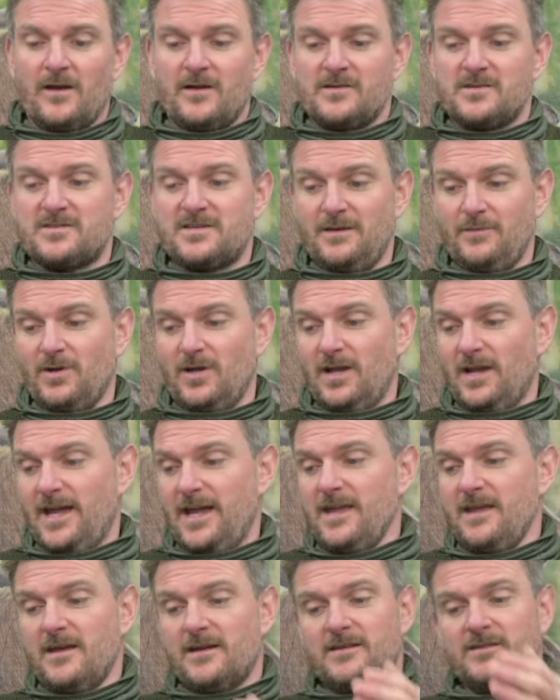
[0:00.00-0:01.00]

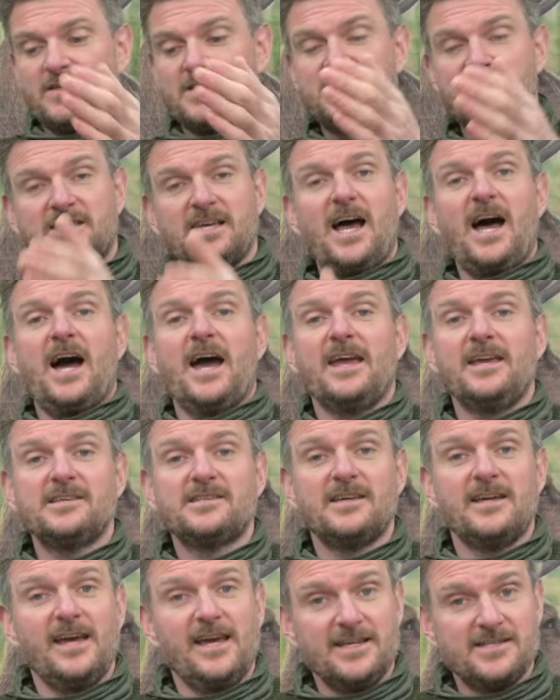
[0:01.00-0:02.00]
Similarly, the
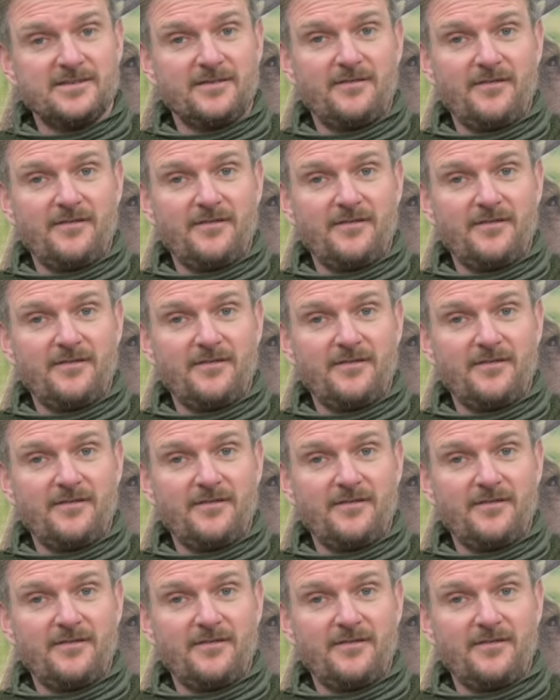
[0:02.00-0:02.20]
size is a